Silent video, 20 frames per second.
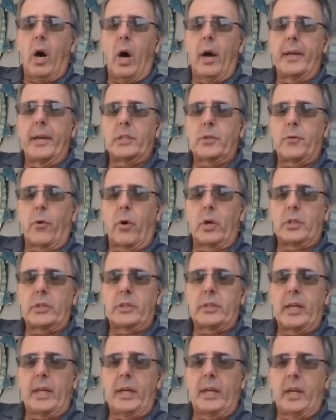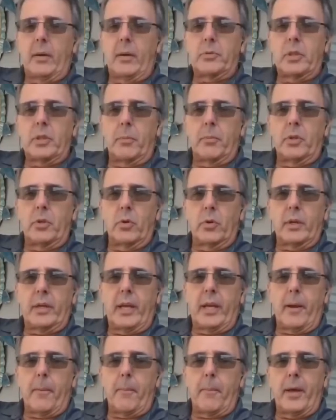as far as setting up some of your
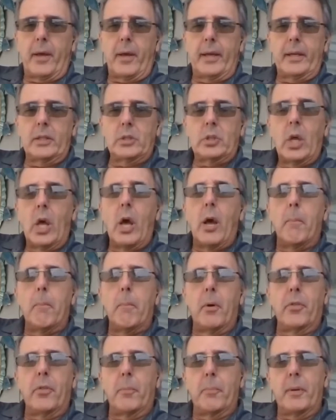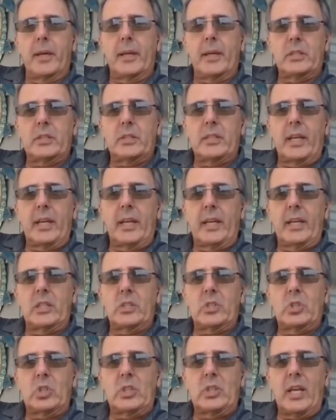campaigns. But the biggest thing
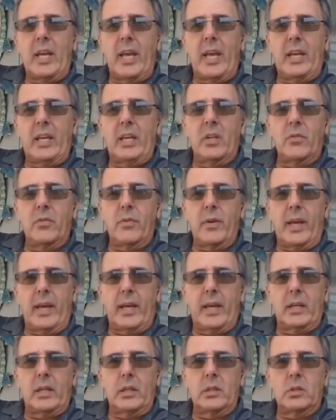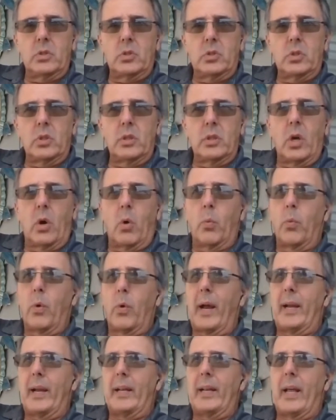is take advantage. You know,
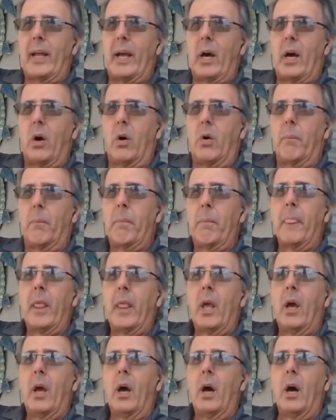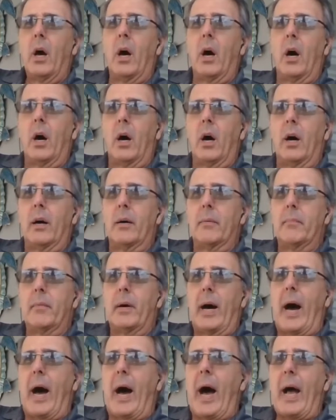right now,
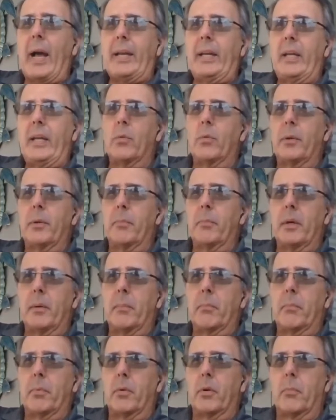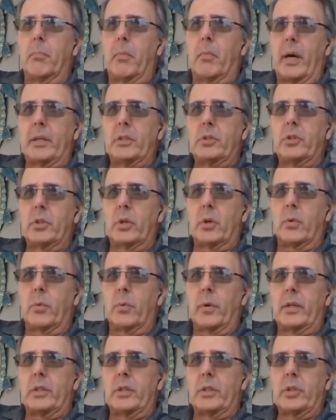I can remember, my
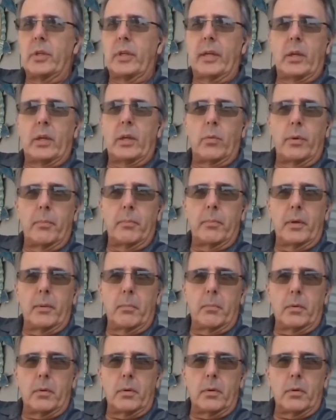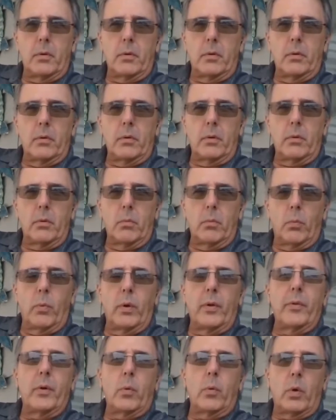generation can remember
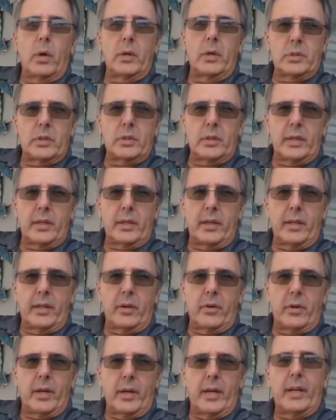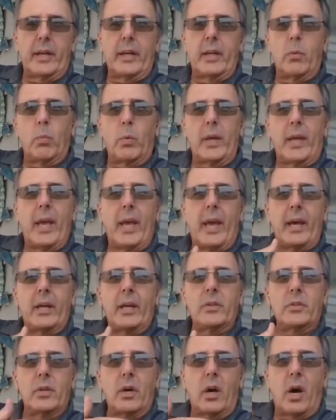when there wasn't an internet and we
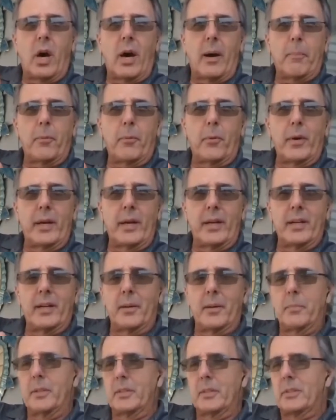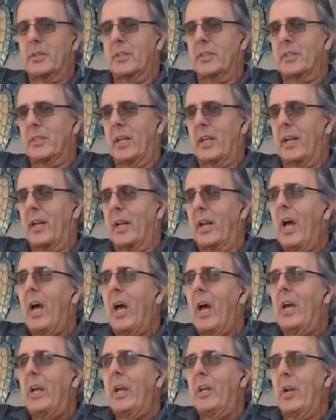had to operate in a business setting.
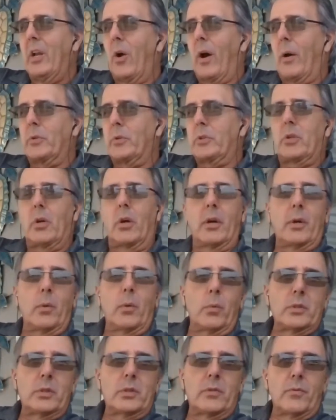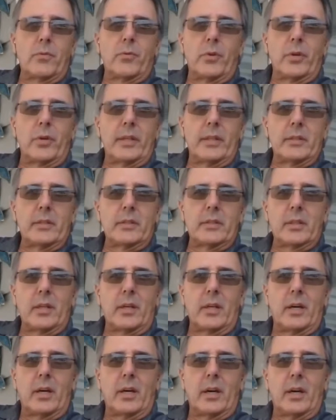You know, I was talking with some friends
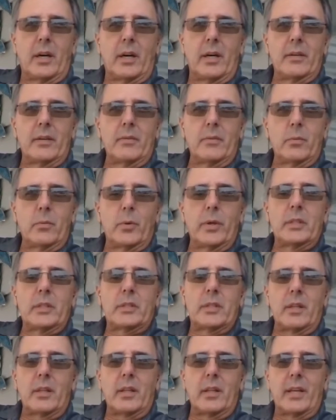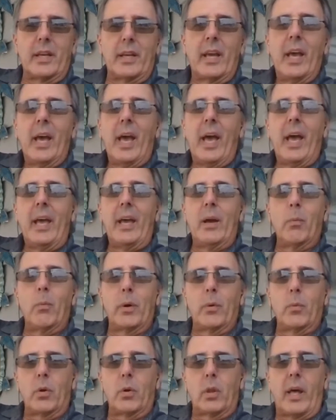recently, and
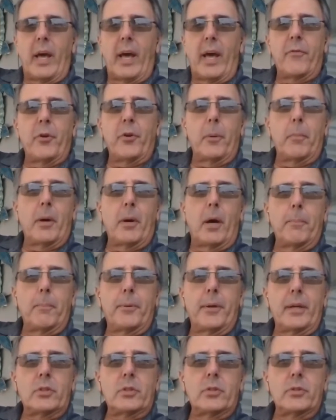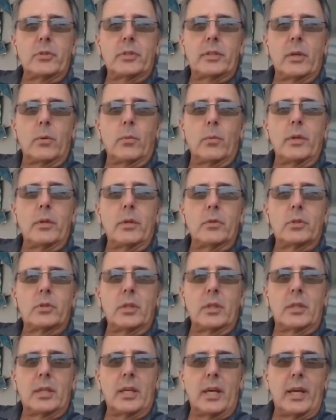we were laughing about pictures that we
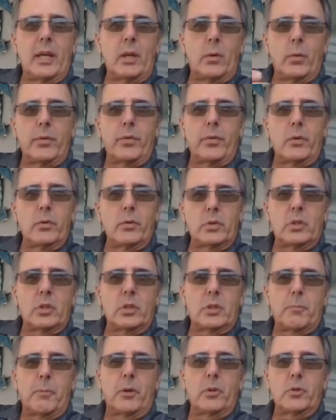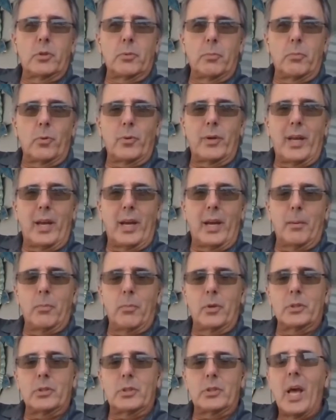used to take with those disposable
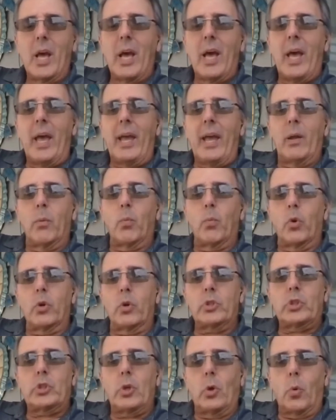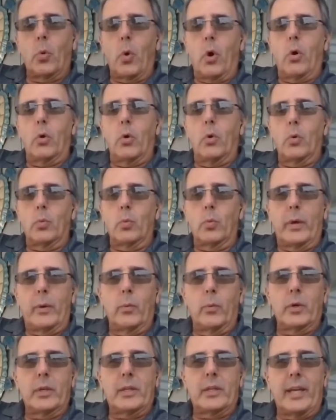cameras. And we're so old, we
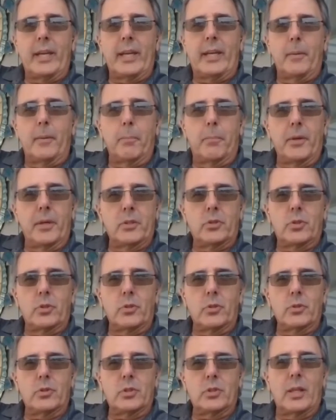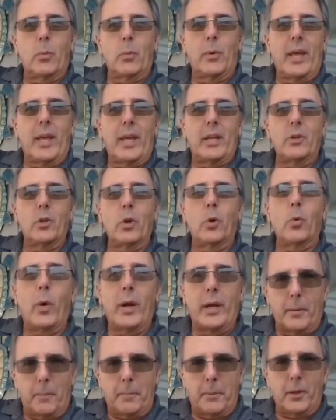were taking pictures that we had no
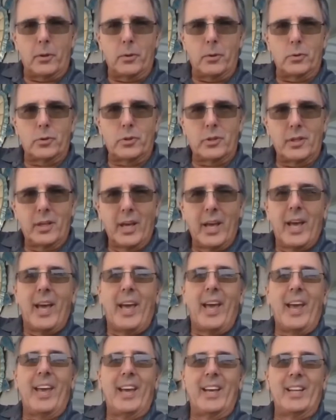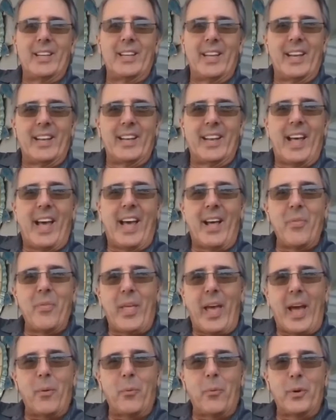way to post. And
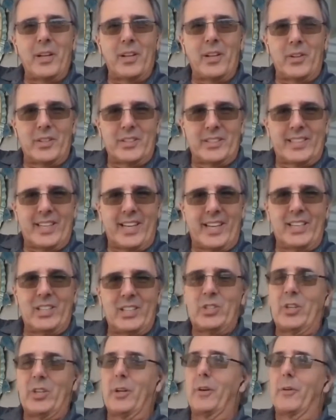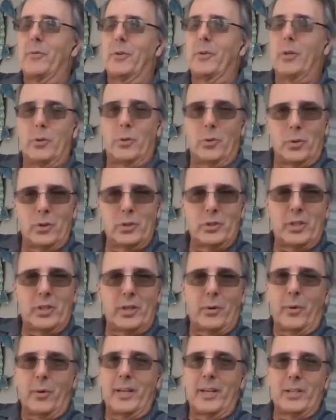that realization of, you know, your
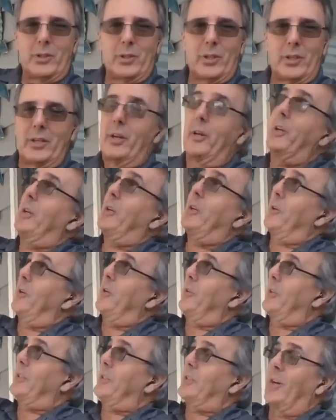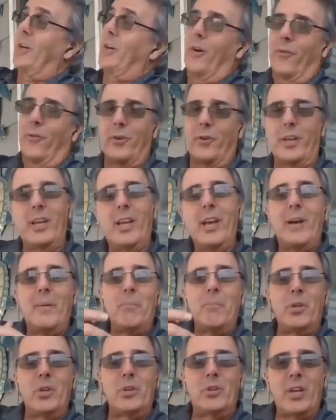generation, you know, you do the selfie,
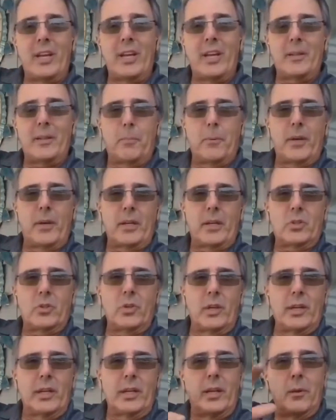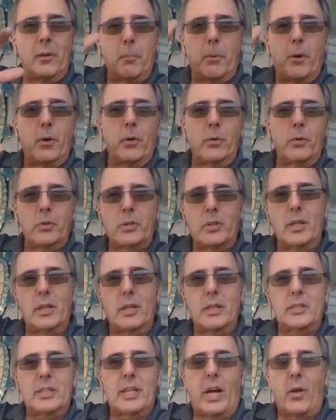you take the picture, and then it posts and
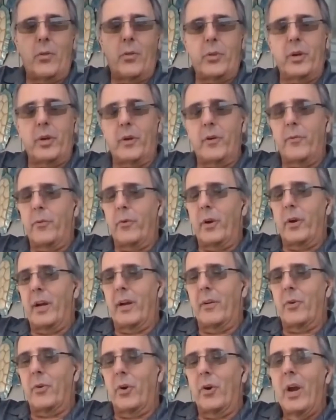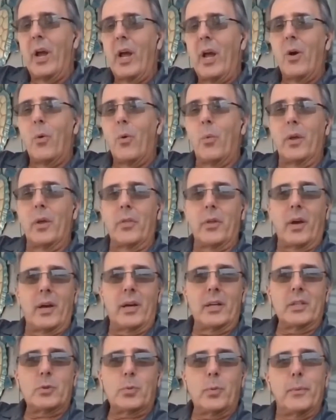it's out there forever. With
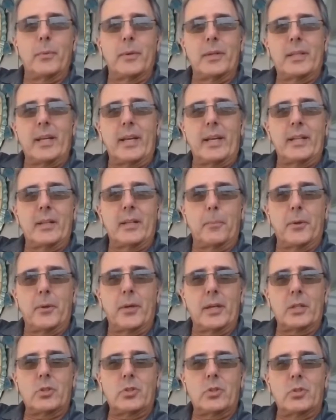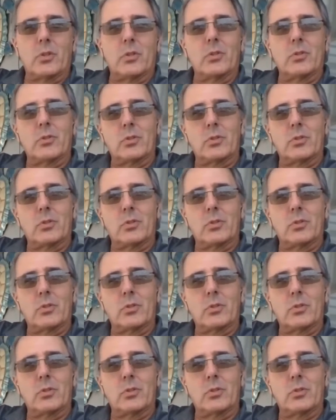us, we would take the picture